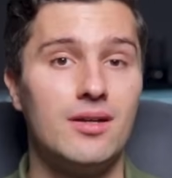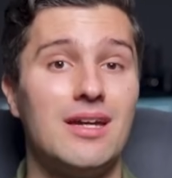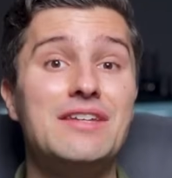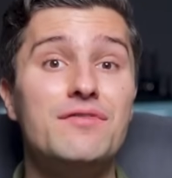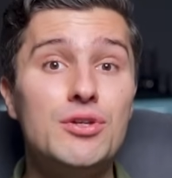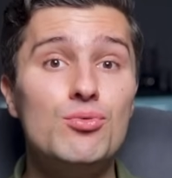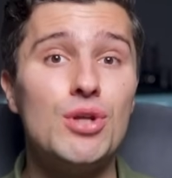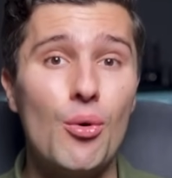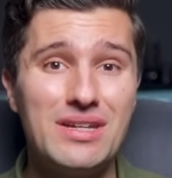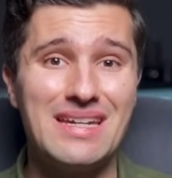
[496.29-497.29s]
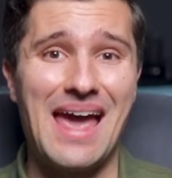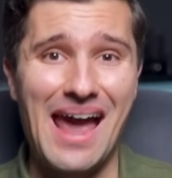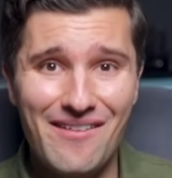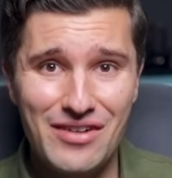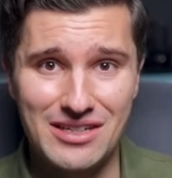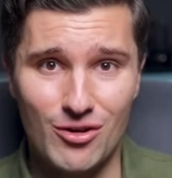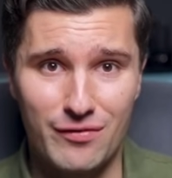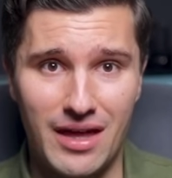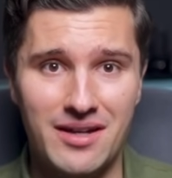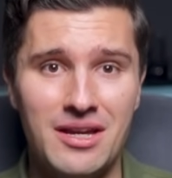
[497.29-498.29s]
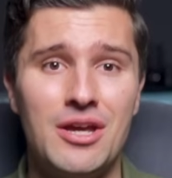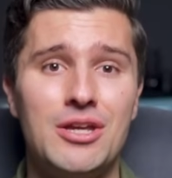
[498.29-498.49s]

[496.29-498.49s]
And if you don't yet have any of that,